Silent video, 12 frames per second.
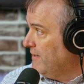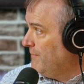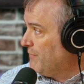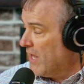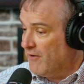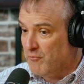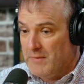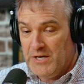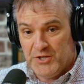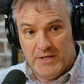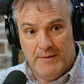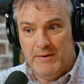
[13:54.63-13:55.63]
That
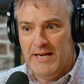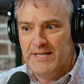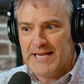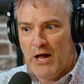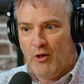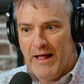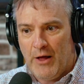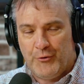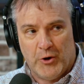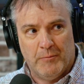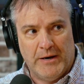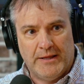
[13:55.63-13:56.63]
information, I mean, it's all out
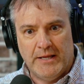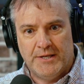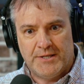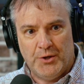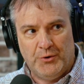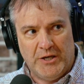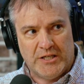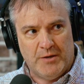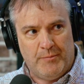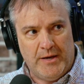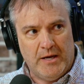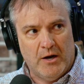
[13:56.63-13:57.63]
there, but it still needs to
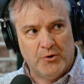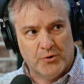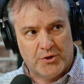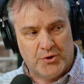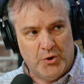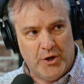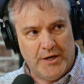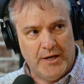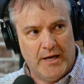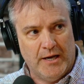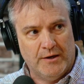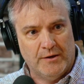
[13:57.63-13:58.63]
be understood
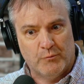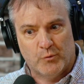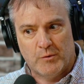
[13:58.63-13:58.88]
and